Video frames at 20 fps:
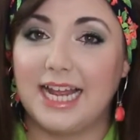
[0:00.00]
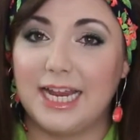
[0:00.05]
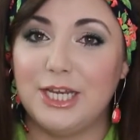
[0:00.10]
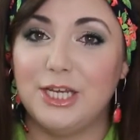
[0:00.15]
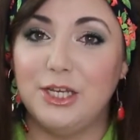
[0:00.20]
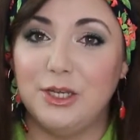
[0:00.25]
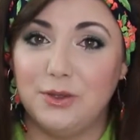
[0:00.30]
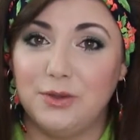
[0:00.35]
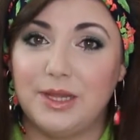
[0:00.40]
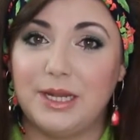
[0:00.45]
I
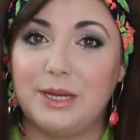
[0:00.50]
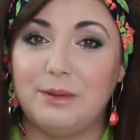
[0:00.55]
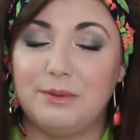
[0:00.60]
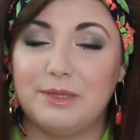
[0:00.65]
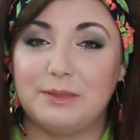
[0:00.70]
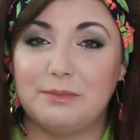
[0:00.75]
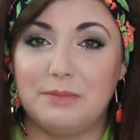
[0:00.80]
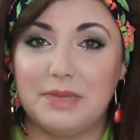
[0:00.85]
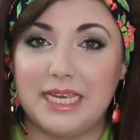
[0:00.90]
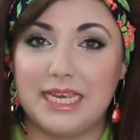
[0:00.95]
knew that it
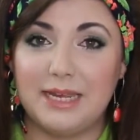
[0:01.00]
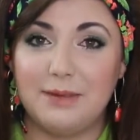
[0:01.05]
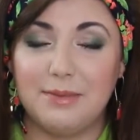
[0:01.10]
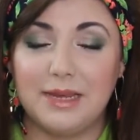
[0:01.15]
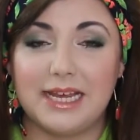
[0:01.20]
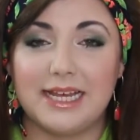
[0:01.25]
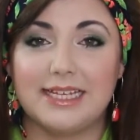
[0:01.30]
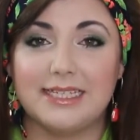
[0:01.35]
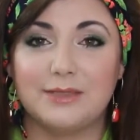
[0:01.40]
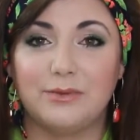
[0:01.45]
was me
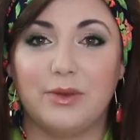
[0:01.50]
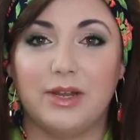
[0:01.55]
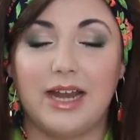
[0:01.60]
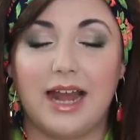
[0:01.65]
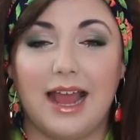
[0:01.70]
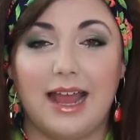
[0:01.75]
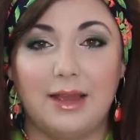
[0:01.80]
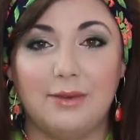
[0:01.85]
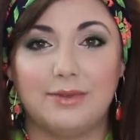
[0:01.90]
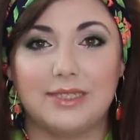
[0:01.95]
because when
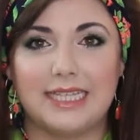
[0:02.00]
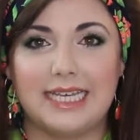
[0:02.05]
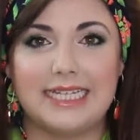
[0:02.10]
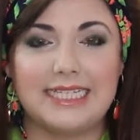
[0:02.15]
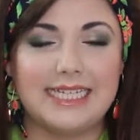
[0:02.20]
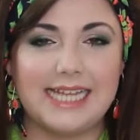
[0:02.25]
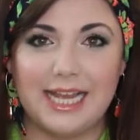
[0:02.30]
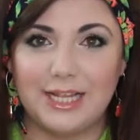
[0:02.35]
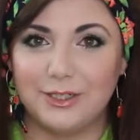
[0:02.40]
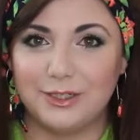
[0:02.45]
I was
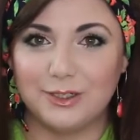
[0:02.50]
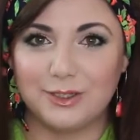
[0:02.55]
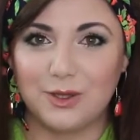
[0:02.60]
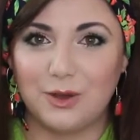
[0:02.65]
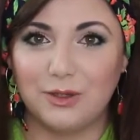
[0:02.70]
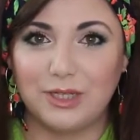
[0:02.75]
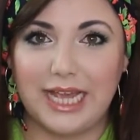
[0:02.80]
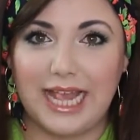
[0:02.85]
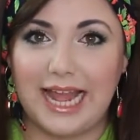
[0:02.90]
like 10 years old,